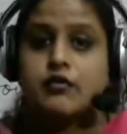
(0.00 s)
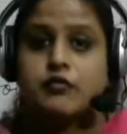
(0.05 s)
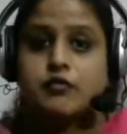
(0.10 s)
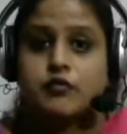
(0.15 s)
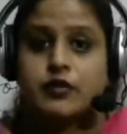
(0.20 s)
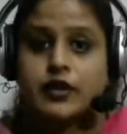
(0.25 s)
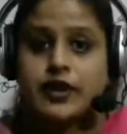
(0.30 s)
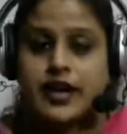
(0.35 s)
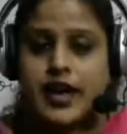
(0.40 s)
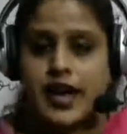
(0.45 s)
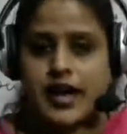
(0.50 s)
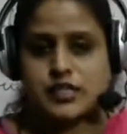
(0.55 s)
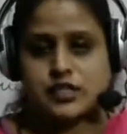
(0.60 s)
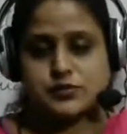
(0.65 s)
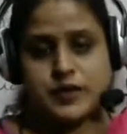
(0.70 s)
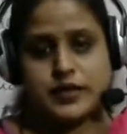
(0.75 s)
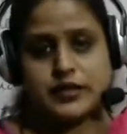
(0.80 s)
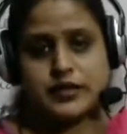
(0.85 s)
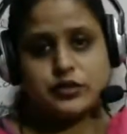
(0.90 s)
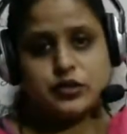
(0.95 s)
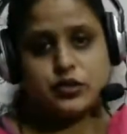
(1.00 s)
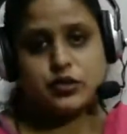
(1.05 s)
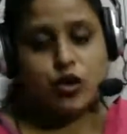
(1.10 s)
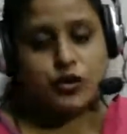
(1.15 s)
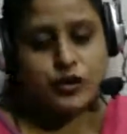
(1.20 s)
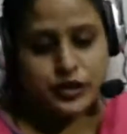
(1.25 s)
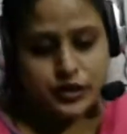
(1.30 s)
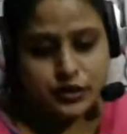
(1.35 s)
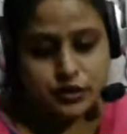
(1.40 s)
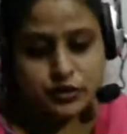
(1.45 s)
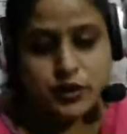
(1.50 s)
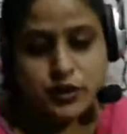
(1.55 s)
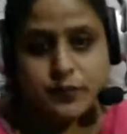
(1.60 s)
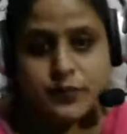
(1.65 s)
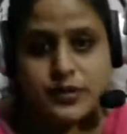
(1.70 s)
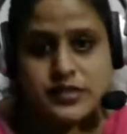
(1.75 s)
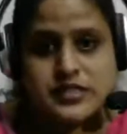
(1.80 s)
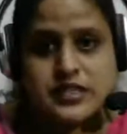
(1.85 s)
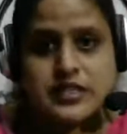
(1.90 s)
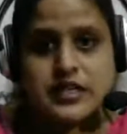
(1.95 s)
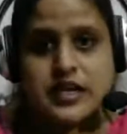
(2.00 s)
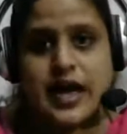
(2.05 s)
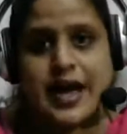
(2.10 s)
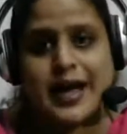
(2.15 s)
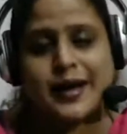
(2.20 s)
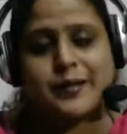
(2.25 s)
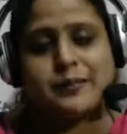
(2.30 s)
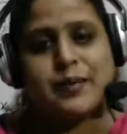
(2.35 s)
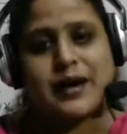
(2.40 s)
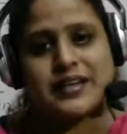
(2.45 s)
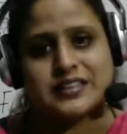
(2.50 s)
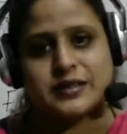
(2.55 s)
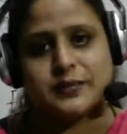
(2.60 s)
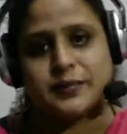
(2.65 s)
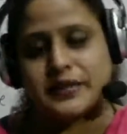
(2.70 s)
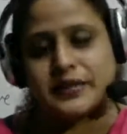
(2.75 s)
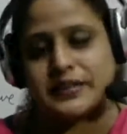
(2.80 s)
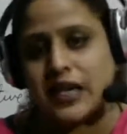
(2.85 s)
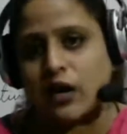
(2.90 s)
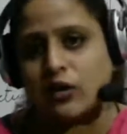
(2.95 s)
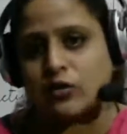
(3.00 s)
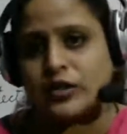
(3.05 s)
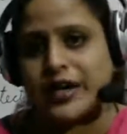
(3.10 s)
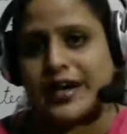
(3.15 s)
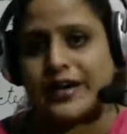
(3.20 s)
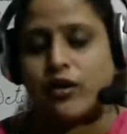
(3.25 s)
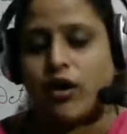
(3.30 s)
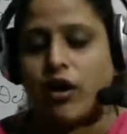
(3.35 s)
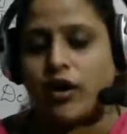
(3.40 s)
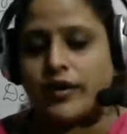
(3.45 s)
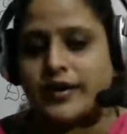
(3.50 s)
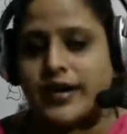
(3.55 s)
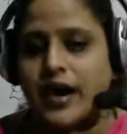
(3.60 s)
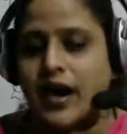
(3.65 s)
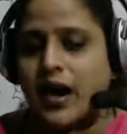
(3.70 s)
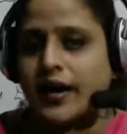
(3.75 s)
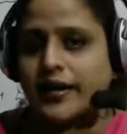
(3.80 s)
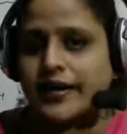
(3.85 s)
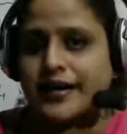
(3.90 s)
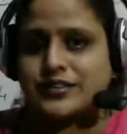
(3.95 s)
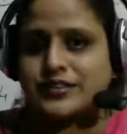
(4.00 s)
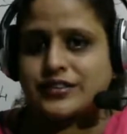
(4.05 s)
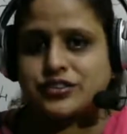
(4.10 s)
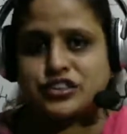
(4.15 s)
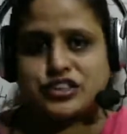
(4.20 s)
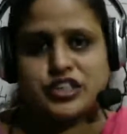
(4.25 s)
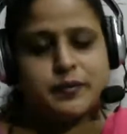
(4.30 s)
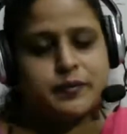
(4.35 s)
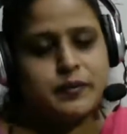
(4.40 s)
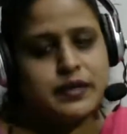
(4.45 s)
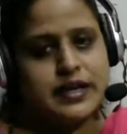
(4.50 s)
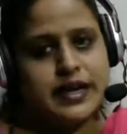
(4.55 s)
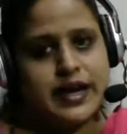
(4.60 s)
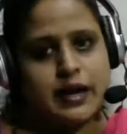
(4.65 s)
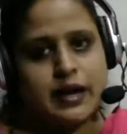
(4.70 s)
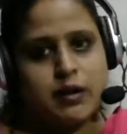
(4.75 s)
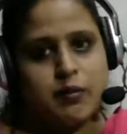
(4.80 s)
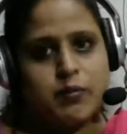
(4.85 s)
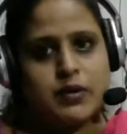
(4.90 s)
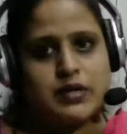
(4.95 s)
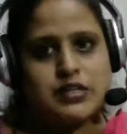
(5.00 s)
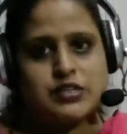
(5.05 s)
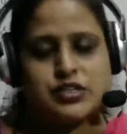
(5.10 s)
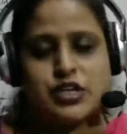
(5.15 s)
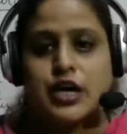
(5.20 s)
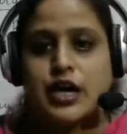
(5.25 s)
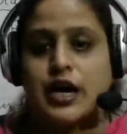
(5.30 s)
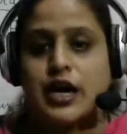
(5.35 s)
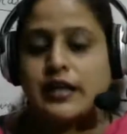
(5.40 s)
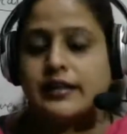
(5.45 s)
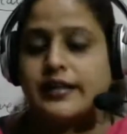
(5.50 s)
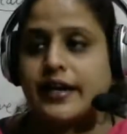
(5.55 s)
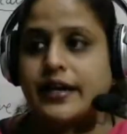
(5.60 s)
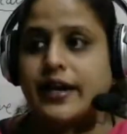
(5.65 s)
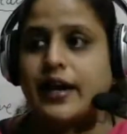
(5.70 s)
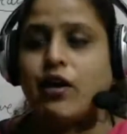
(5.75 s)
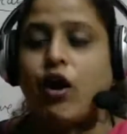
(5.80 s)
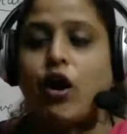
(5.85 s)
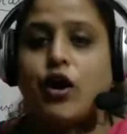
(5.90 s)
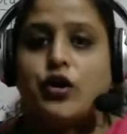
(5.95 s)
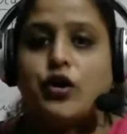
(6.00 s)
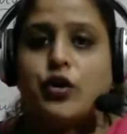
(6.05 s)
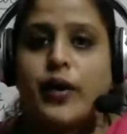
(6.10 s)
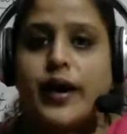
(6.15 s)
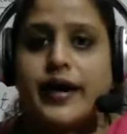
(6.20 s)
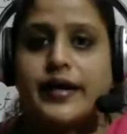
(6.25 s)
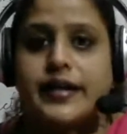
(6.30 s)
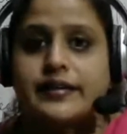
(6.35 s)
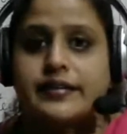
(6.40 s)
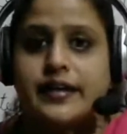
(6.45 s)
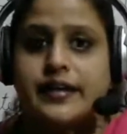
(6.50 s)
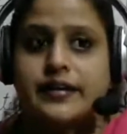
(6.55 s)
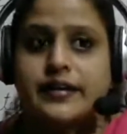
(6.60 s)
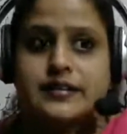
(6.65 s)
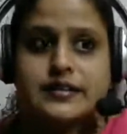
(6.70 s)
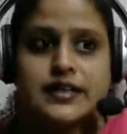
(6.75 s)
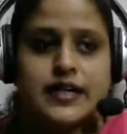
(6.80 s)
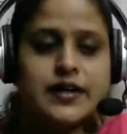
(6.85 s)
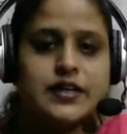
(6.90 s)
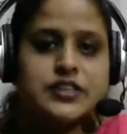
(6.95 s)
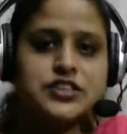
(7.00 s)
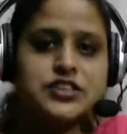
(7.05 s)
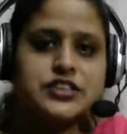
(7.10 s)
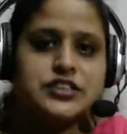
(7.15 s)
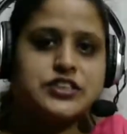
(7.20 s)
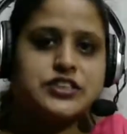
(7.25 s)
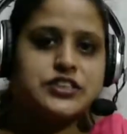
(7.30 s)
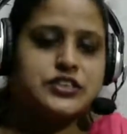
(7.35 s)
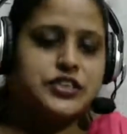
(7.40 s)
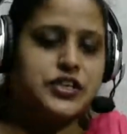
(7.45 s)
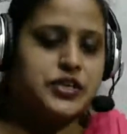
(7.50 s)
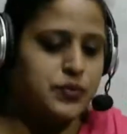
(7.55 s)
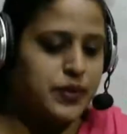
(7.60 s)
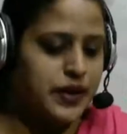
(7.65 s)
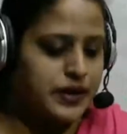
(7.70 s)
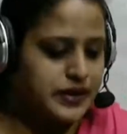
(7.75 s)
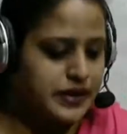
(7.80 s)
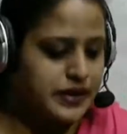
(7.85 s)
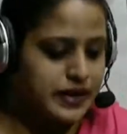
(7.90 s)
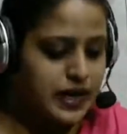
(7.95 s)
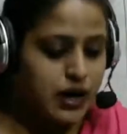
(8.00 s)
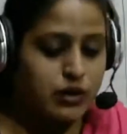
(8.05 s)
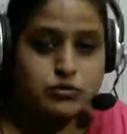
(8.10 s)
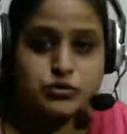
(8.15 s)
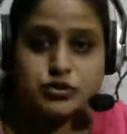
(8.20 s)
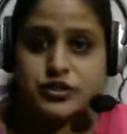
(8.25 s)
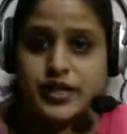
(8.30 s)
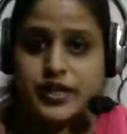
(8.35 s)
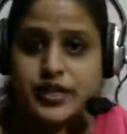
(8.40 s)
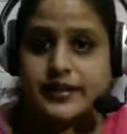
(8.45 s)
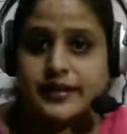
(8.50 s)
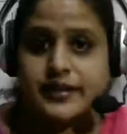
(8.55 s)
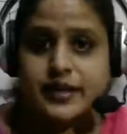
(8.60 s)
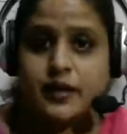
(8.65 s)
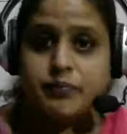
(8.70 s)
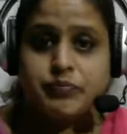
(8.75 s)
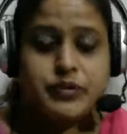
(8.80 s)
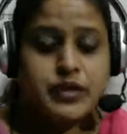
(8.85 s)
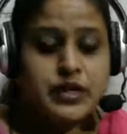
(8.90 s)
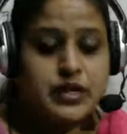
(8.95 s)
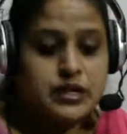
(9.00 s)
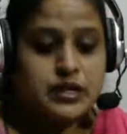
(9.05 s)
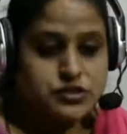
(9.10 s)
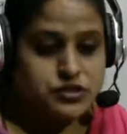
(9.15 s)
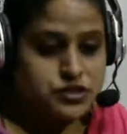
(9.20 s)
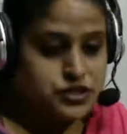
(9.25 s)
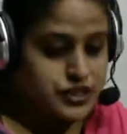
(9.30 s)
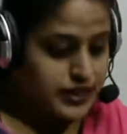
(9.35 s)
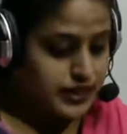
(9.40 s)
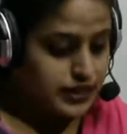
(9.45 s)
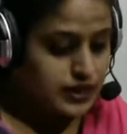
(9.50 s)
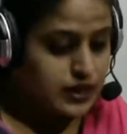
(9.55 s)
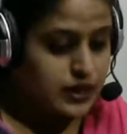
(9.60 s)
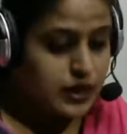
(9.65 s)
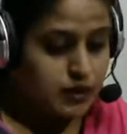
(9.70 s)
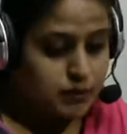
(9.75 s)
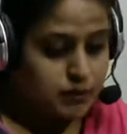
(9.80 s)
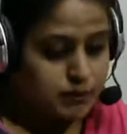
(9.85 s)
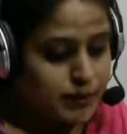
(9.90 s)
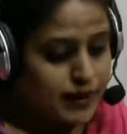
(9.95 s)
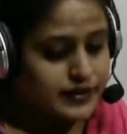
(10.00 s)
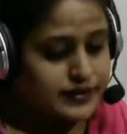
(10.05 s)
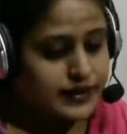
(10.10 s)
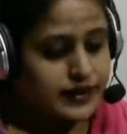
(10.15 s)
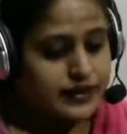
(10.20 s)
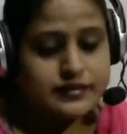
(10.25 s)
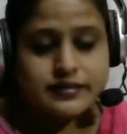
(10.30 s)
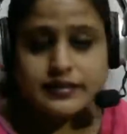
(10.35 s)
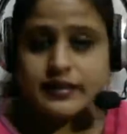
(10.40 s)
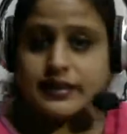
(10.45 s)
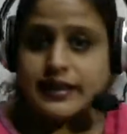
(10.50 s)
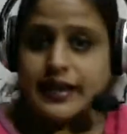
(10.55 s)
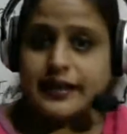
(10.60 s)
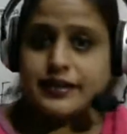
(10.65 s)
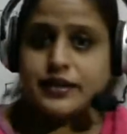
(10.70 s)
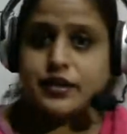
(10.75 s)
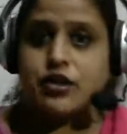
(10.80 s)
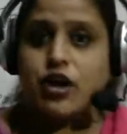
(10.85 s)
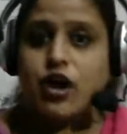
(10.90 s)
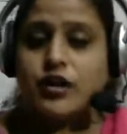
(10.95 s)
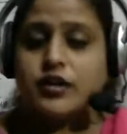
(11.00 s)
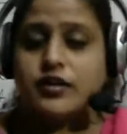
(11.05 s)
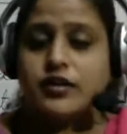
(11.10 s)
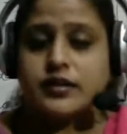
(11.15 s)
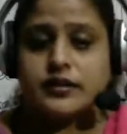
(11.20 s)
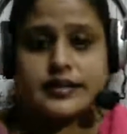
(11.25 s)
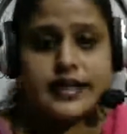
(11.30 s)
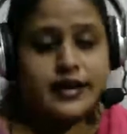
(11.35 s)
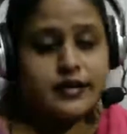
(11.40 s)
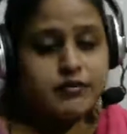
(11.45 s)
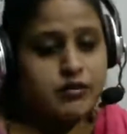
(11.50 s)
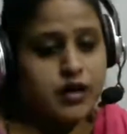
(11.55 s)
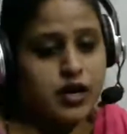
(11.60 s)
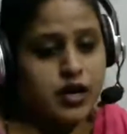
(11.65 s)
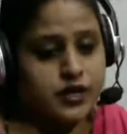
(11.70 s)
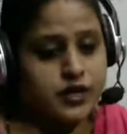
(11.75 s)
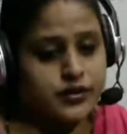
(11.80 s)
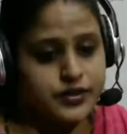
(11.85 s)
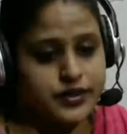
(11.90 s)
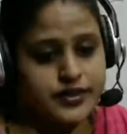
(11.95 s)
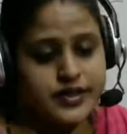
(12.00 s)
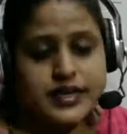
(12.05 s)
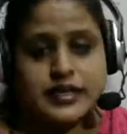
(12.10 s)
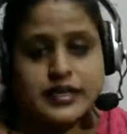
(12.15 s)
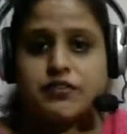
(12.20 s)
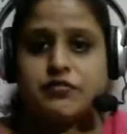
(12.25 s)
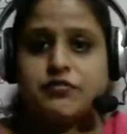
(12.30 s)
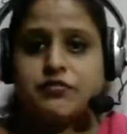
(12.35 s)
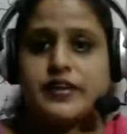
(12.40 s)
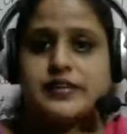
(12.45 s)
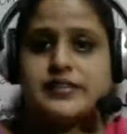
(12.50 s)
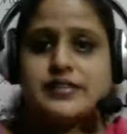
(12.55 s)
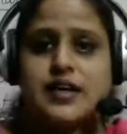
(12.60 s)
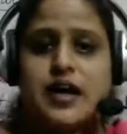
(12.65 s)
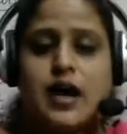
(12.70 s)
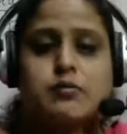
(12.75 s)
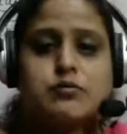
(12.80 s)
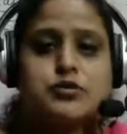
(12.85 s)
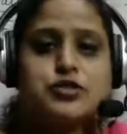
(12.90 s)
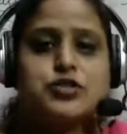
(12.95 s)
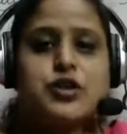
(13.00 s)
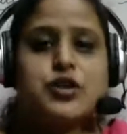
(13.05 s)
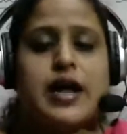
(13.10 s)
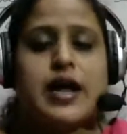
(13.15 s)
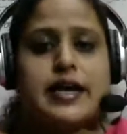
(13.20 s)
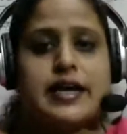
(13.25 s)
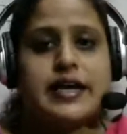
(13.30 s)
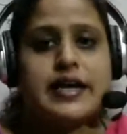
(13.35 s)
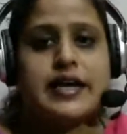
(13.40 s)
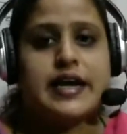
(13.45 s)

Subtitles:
he has been thrown into the prison, and Passepartout and Oda are extremely helpless. They cannot do anything. They are just seen waiting outside the jail. But later on, then Detective Fix comes running,